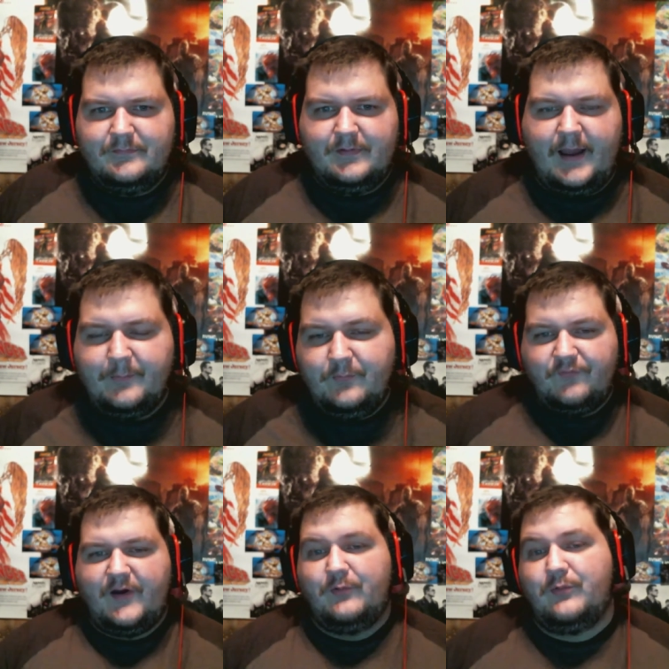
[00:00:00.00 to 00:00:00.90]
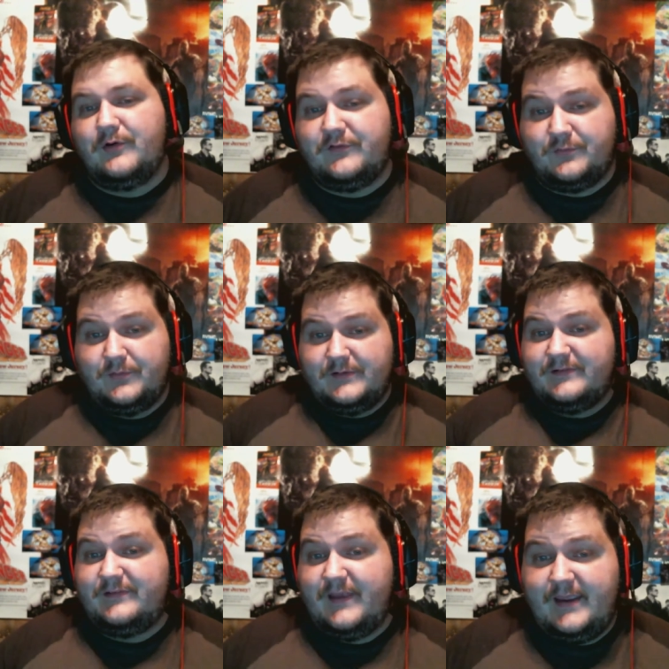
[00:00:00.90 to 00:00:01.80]
I'm without words really
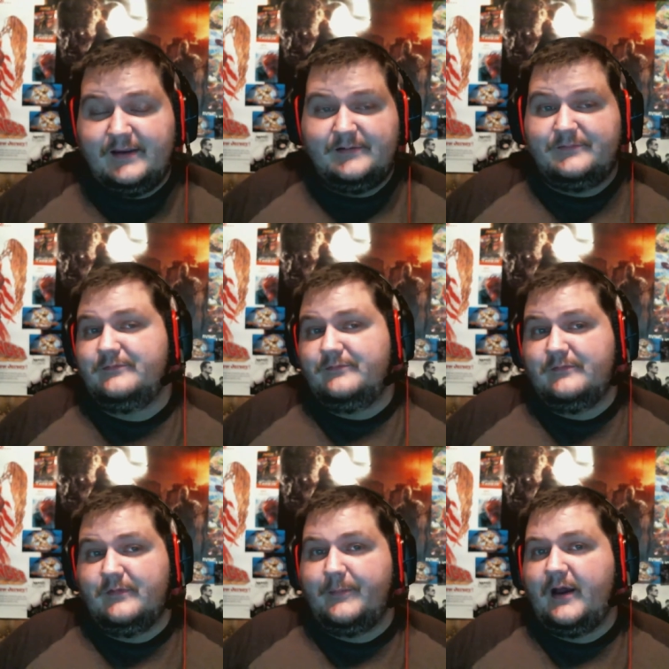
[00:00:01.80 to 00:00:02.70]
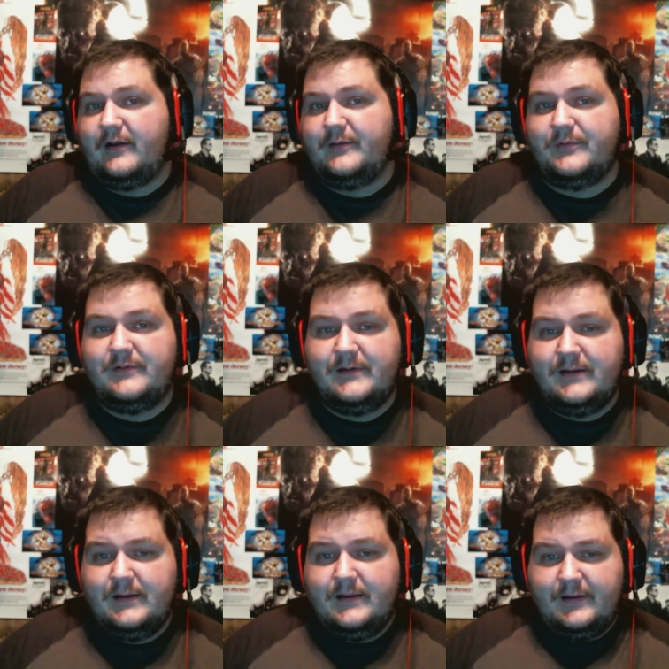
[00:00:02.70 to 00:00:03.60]
say about it, but
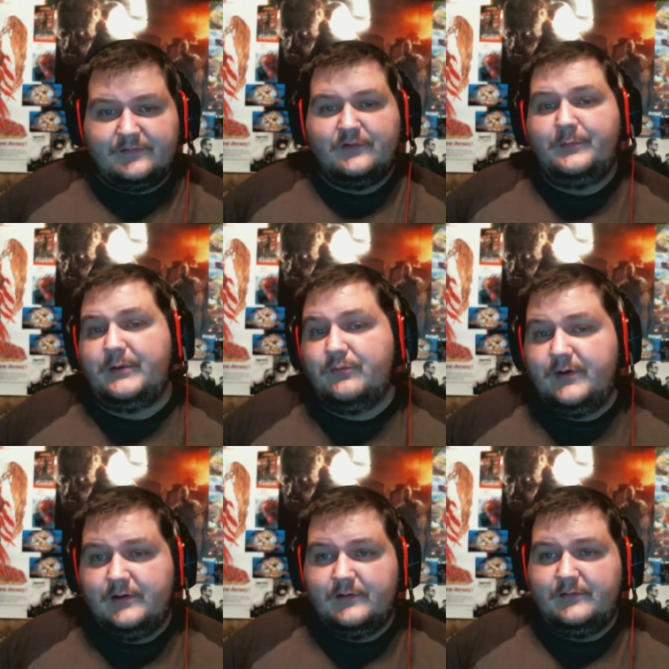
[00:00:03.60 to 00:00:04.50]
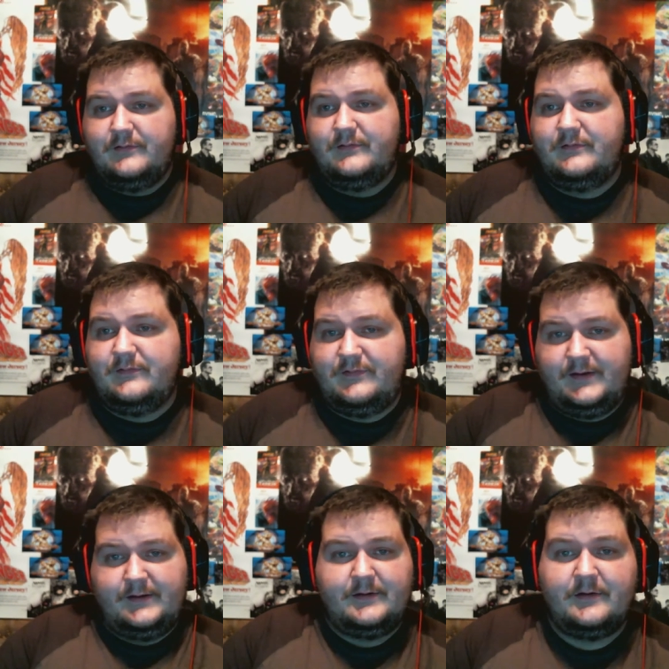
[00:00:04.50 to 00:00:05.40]
it's going to be weird
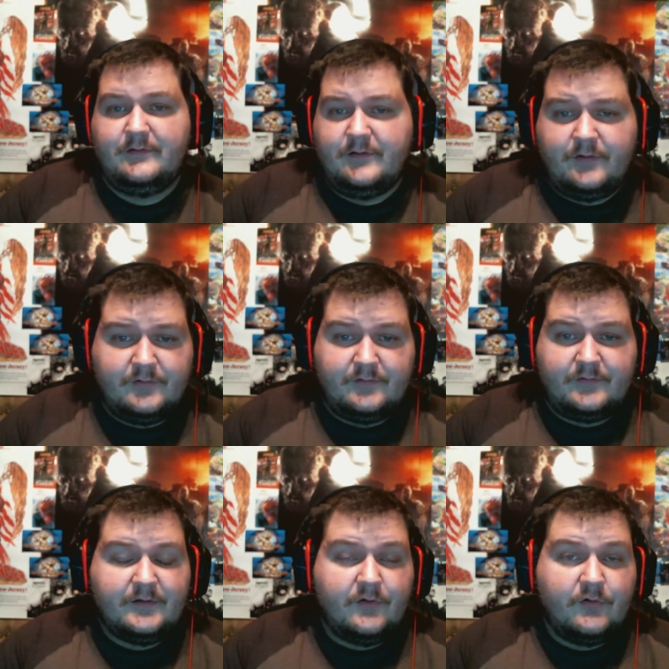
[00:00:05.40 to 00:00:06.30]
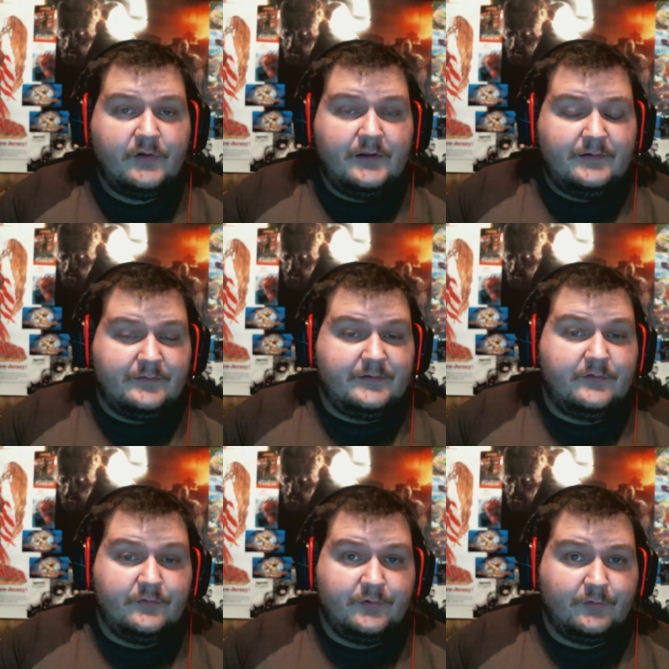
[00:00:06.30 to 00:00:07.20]
seeing another Nintendo,
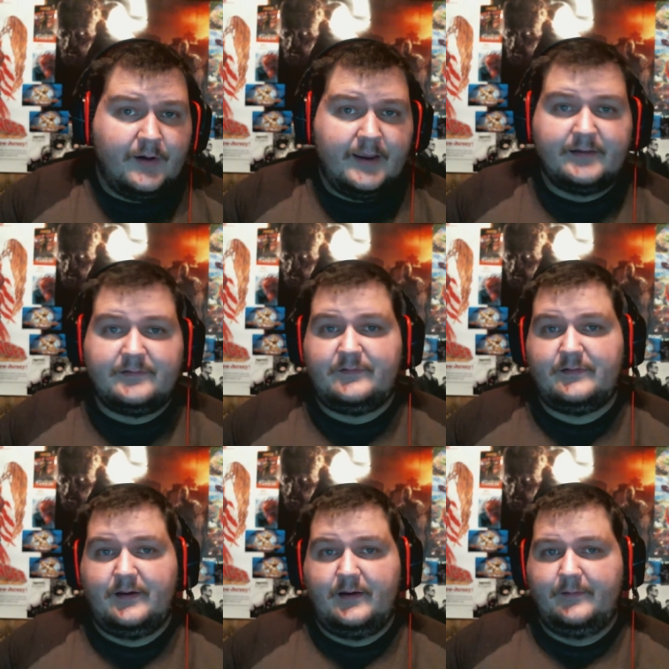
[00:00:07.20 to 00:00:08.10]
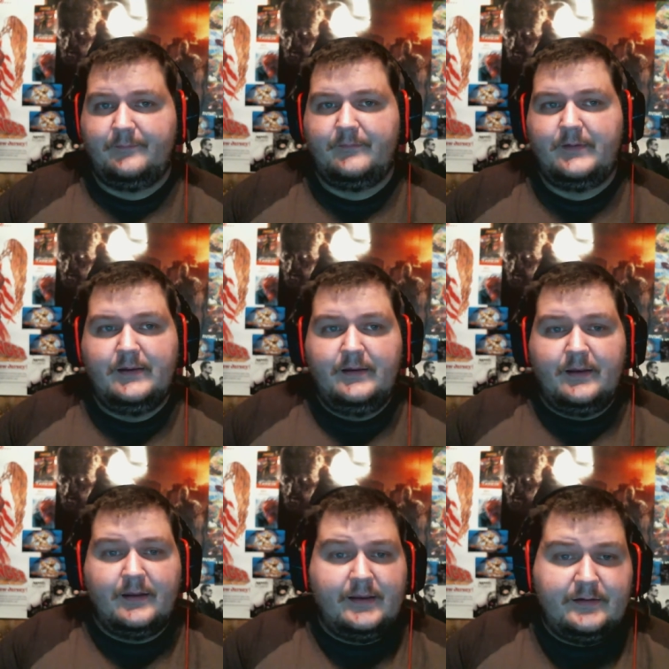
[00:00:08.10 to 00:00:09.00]
Nintendo Direct um,
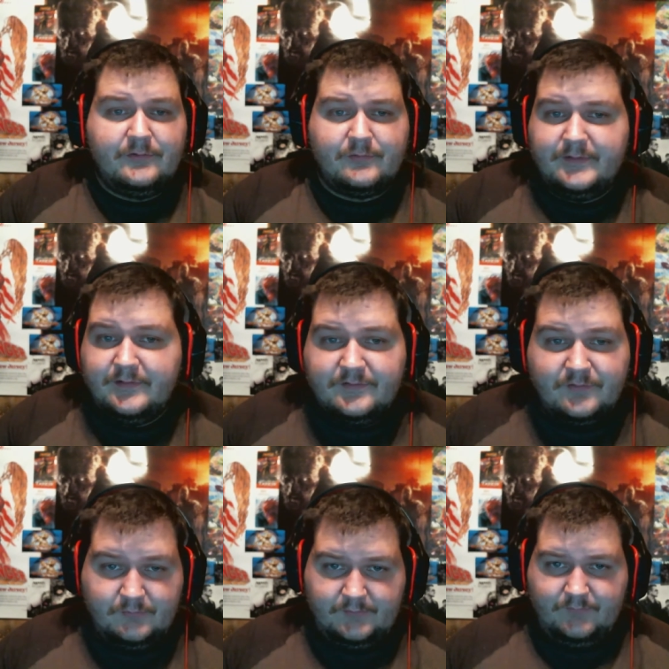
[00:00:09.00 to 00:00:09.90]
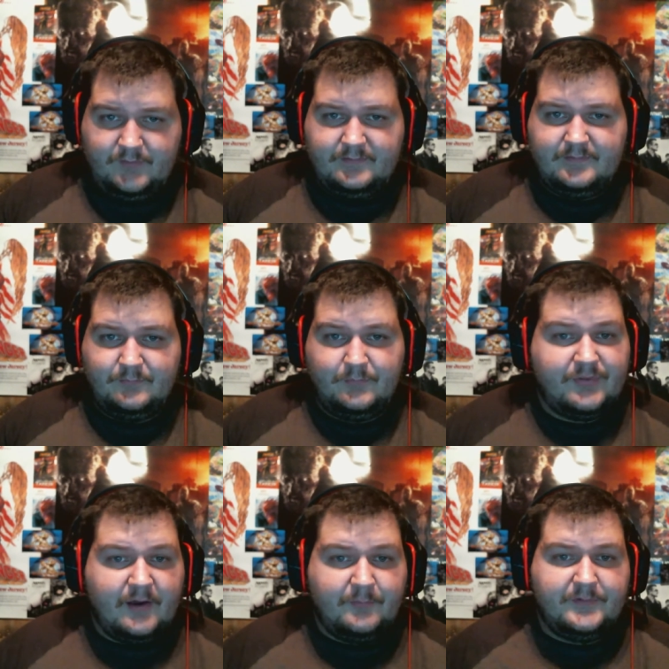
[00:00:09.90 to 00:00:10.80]
at E3 digital event
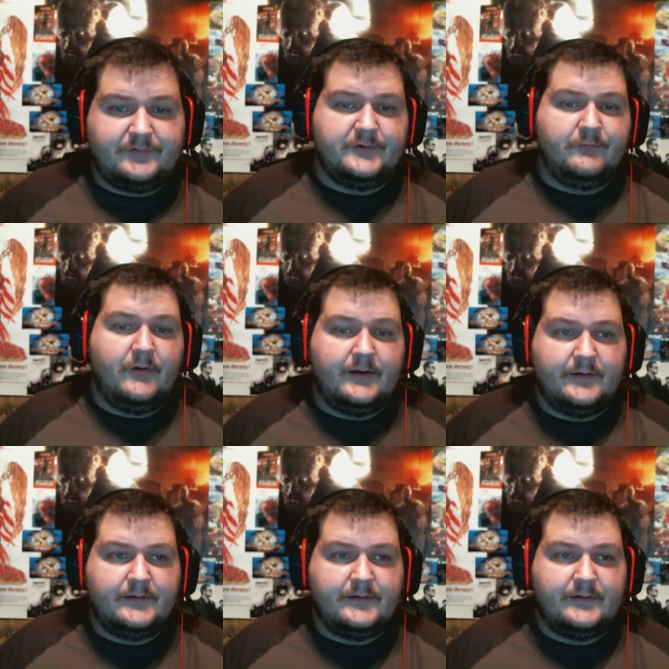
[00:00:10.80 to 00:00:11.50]
without Mr. Iwata.